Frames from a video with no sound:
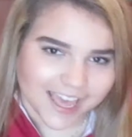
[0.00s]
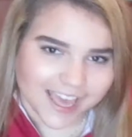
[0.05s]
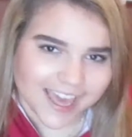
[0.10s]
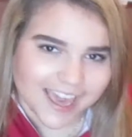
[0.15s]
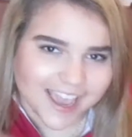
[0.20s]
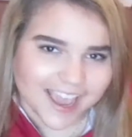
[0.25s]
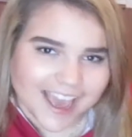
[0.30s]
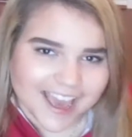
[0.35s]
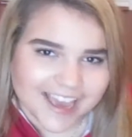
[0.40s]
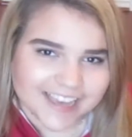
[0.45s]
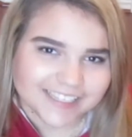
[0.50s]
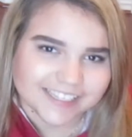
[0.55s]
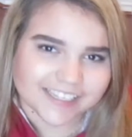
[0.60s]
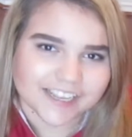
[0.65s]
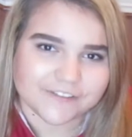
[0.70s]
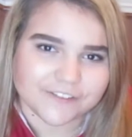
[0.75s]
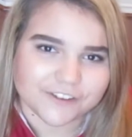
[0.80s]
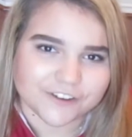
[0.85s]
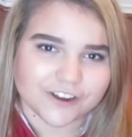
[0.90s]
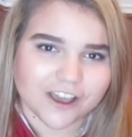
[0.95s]
Hey guys,
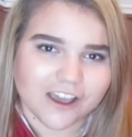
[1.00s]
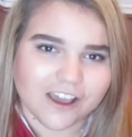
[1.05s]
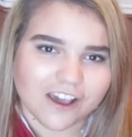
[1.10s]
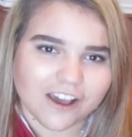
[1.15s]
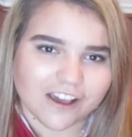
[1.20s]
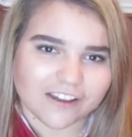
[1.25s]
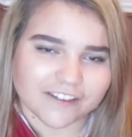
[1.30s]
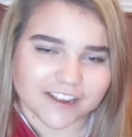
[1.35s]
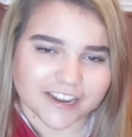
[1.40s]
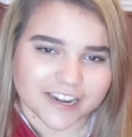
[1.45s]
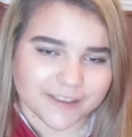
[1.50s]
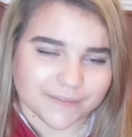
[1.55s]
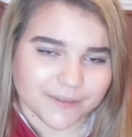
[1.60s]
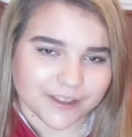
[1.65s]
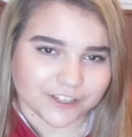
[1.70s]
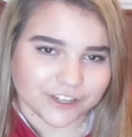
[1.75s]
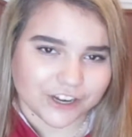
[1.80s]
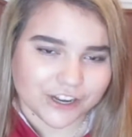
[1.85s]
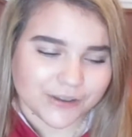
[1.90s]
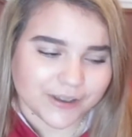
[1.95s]
if you're not already, make
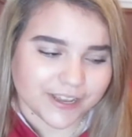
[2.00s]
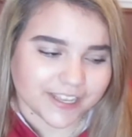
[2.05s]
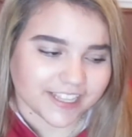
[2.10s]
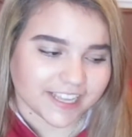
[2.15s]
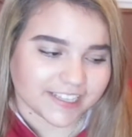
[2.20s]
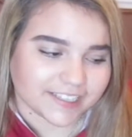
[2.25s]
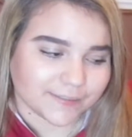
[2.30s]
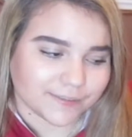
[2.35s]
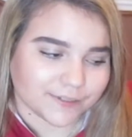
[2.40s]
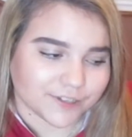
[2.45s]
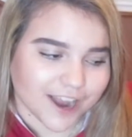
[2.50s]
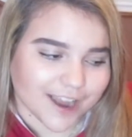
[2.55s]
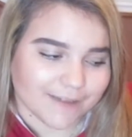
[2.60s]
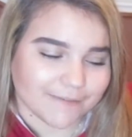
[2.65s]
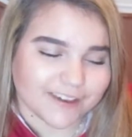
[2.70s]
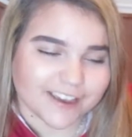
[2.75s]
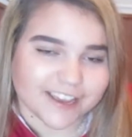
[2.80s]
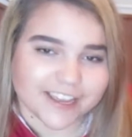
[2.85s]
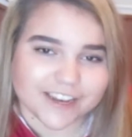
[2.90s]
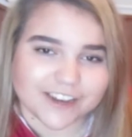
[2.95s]
sure you hit that subscribe
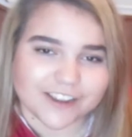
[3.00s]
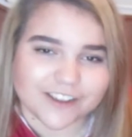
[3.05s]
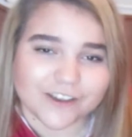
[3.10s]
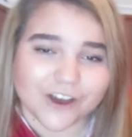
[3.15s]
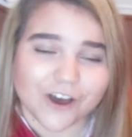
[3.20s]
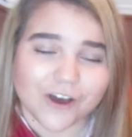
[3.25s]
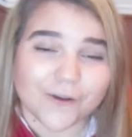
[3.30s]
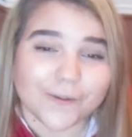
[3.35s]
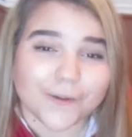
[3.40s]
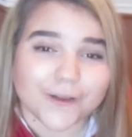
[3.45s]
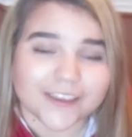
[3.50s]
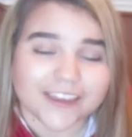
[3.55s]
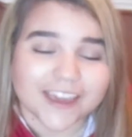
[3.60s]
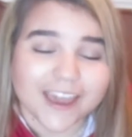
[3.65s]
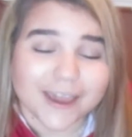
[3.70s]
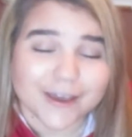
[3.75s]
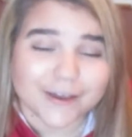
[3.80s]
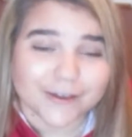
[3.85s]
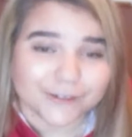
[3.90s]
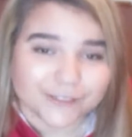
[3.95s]
button. Y'all
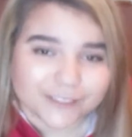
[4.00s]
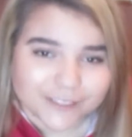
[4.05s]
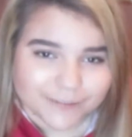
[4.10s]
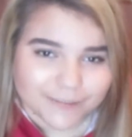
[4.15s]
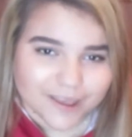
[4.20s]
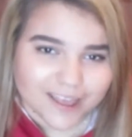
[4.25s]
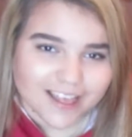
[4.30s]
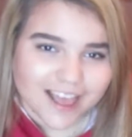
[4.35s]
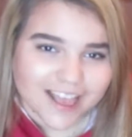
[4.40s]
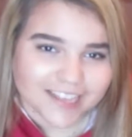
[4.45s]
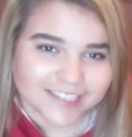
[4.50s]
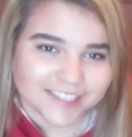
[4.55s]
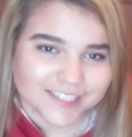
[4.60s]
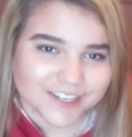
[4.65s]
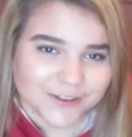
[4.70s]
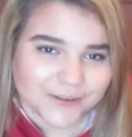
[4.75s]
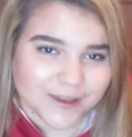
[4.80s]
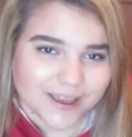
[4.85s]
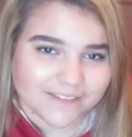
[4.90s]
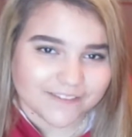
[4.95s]
killed my last
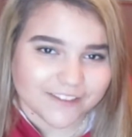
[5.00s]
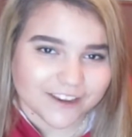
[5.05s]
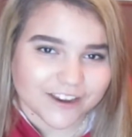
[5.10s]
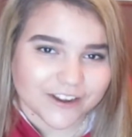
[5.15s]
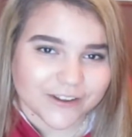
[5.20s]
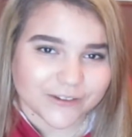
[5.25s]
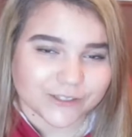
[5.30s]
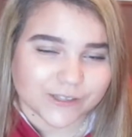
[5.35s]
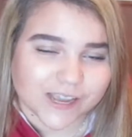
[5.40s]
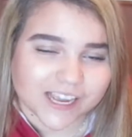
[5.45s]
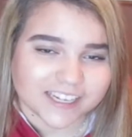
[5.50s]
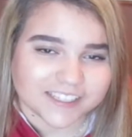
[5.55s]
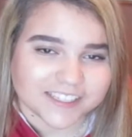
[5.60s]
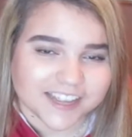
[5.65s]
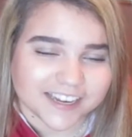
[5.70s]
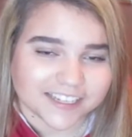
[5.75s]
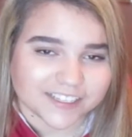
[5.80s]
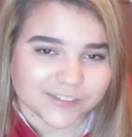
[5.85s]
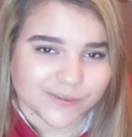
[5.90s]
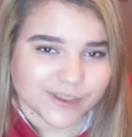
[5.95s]
UA video, so I
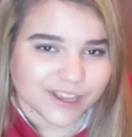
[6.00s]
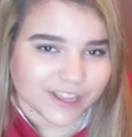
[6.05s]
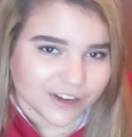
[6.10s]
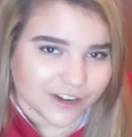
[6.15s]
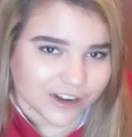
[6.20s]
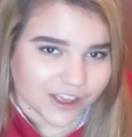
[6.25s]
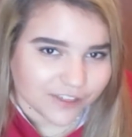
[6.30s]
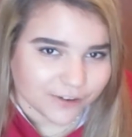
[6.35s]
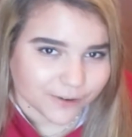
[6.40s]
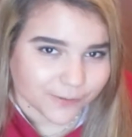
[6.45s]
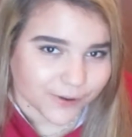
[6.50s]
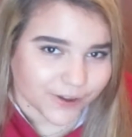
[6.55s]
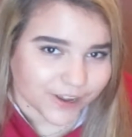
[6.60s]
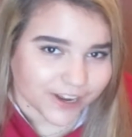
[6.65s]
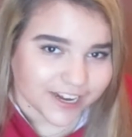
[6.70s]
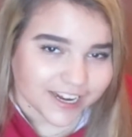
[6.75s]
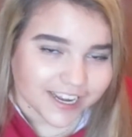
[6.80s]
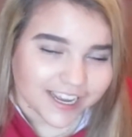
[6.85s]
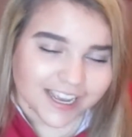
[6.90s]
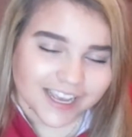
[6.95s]
decided to make another
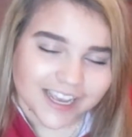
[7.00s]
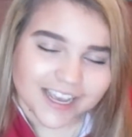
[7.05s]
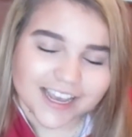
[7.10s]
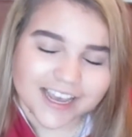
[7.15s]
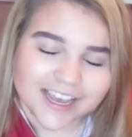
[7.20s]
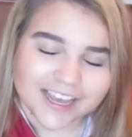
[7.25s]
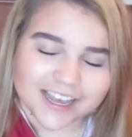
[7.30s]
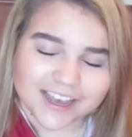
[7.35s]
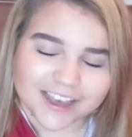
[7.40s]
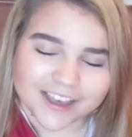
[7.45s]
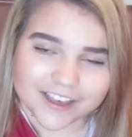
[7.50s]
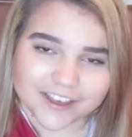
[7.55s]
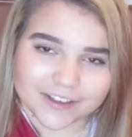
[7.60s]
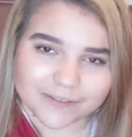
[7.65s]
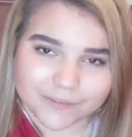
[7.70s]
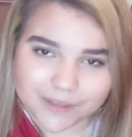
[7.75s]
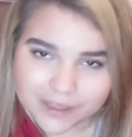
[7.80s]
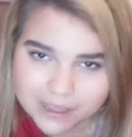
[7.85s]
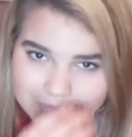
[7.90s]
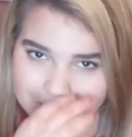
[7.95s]
one. I'm